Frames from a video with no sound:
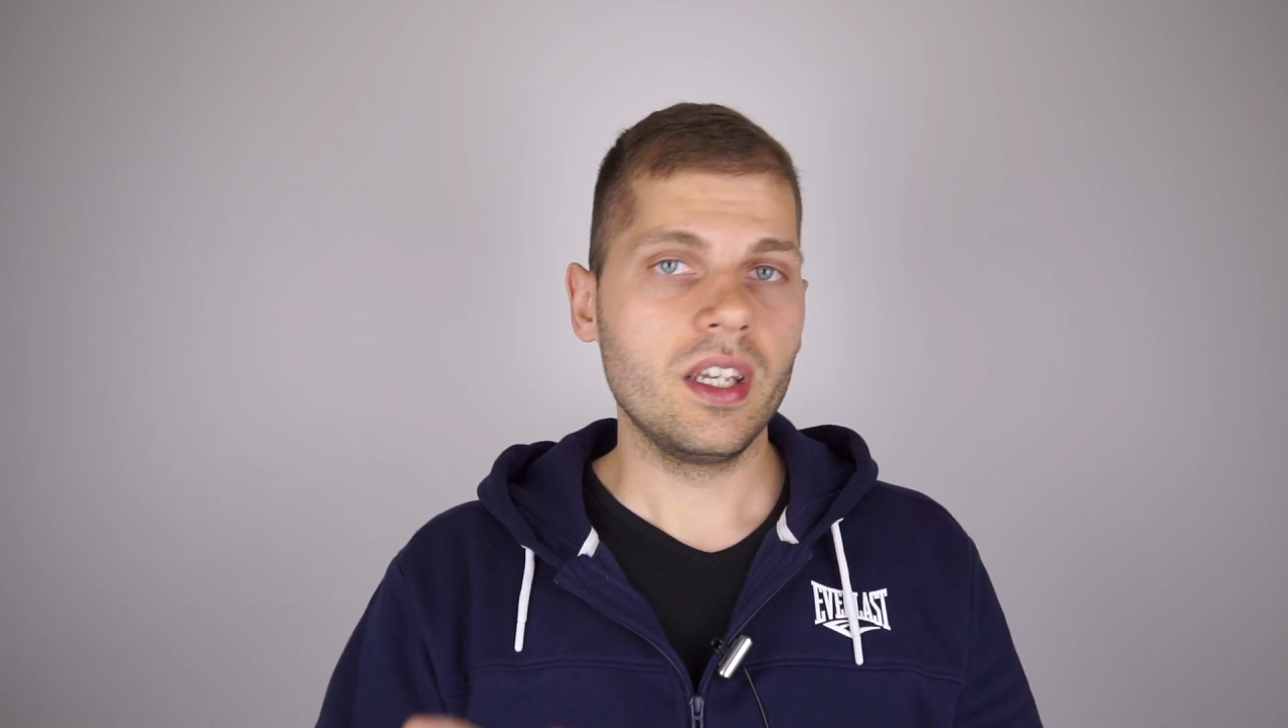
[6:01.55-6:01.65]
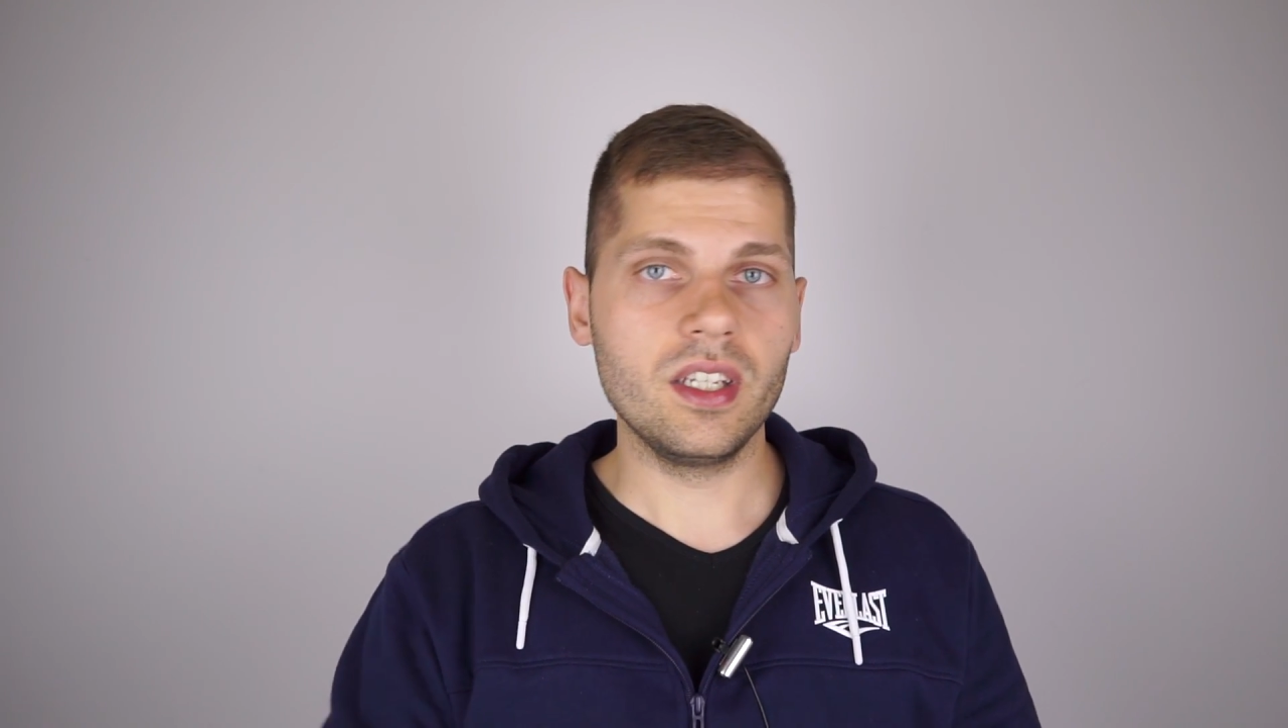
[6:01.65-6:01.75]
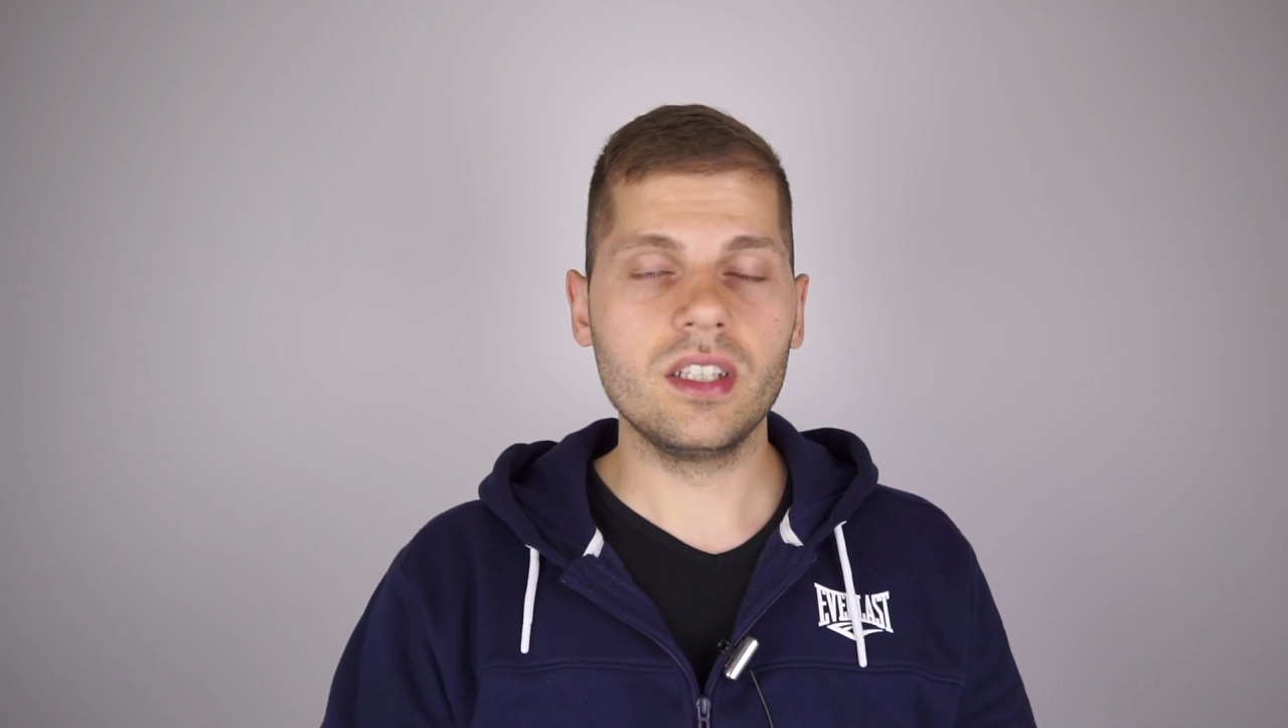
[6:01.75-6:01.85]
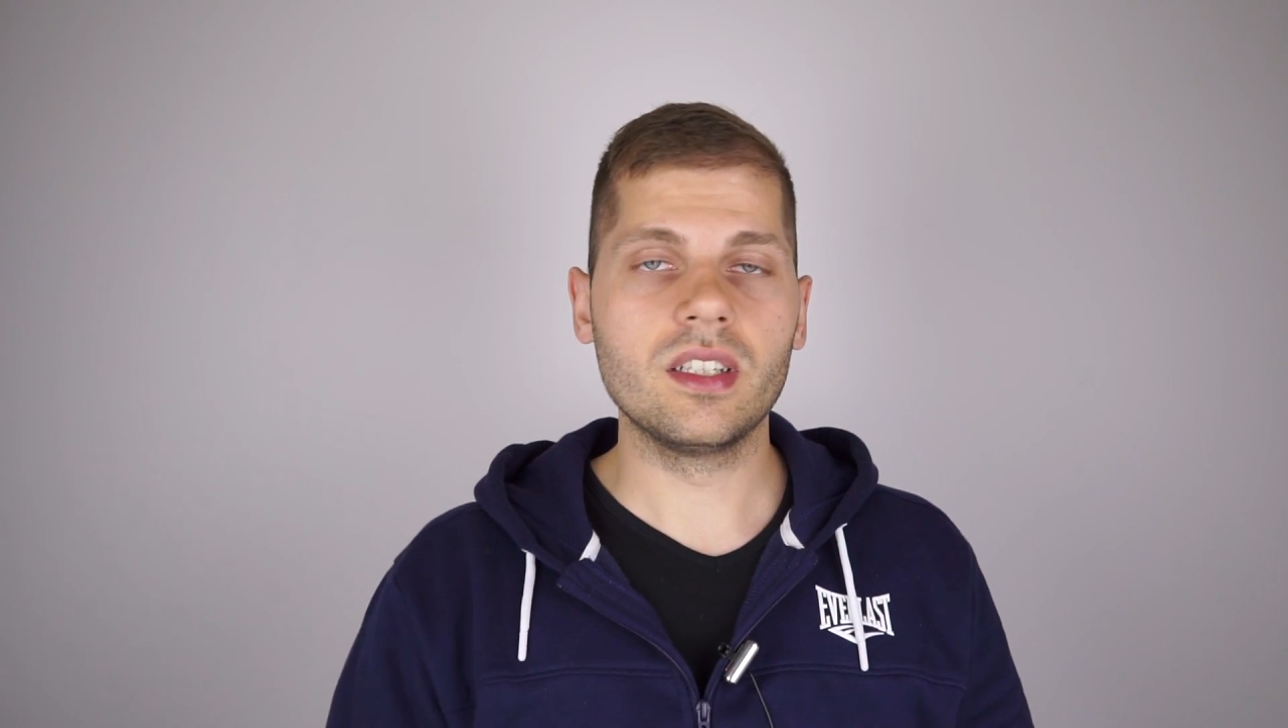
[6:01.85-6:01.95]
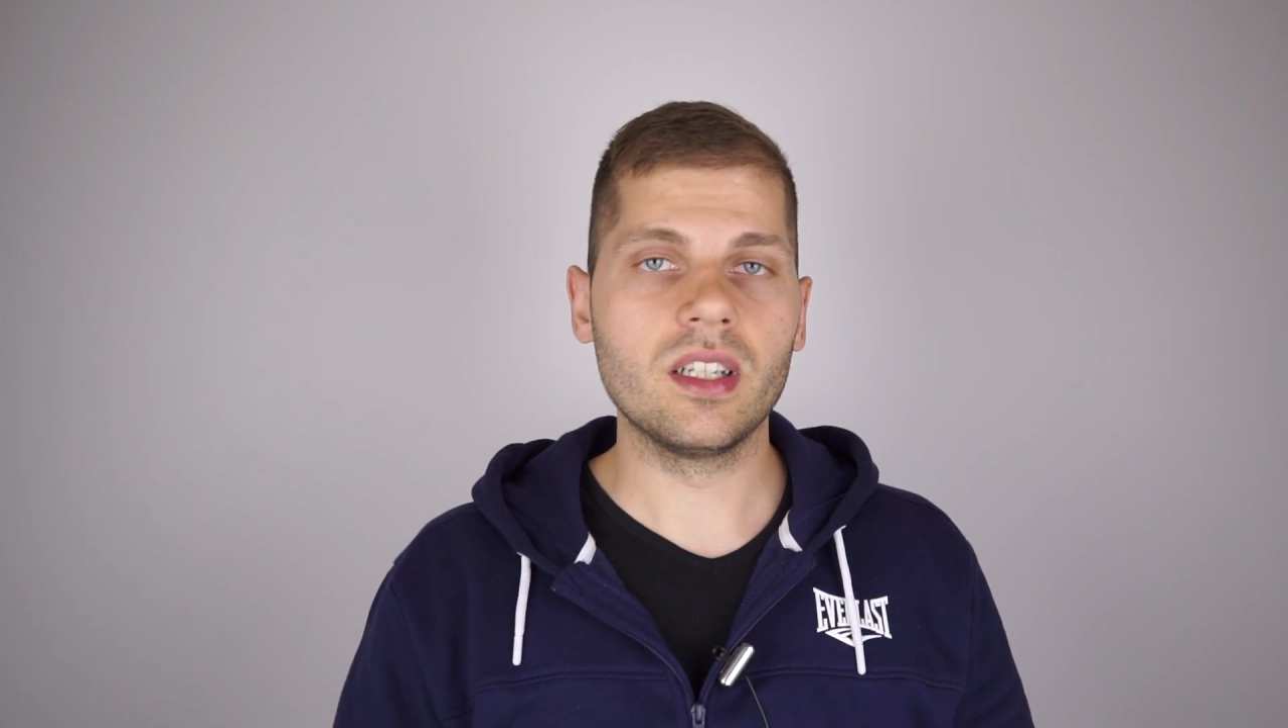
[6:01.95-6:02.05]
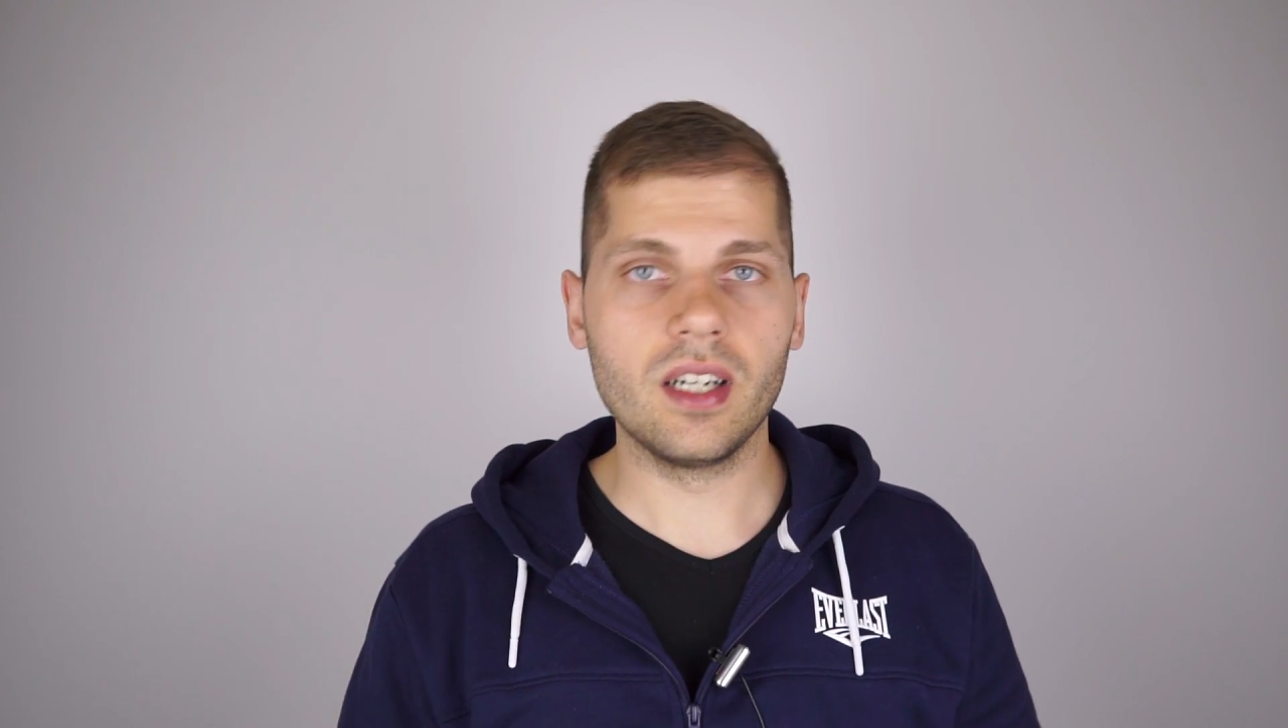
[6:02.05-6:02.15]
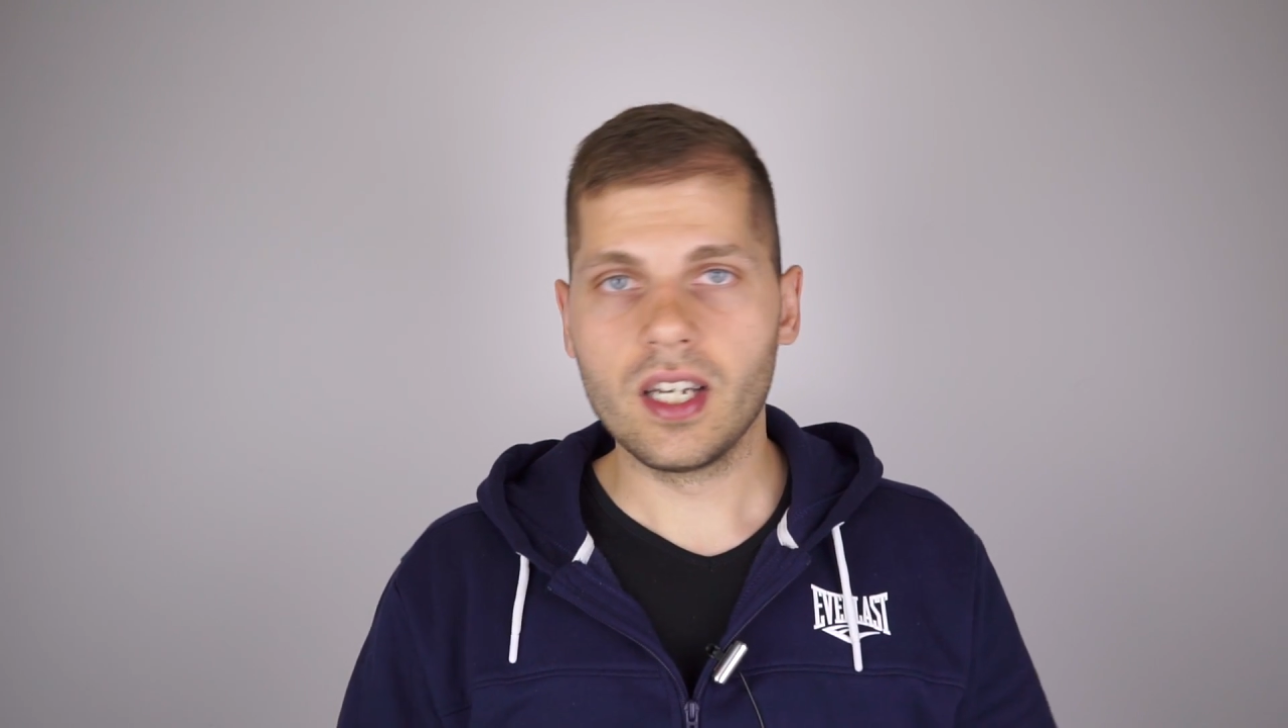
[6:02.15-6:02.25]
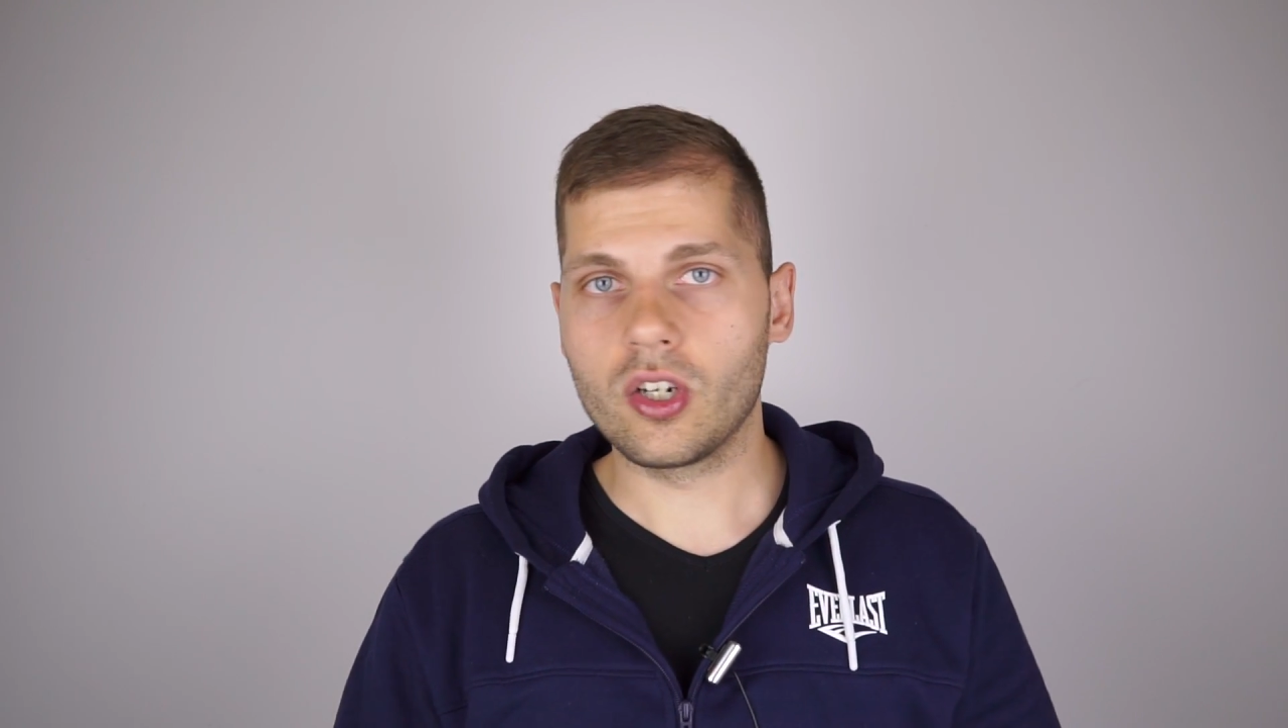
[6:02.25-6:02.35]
in the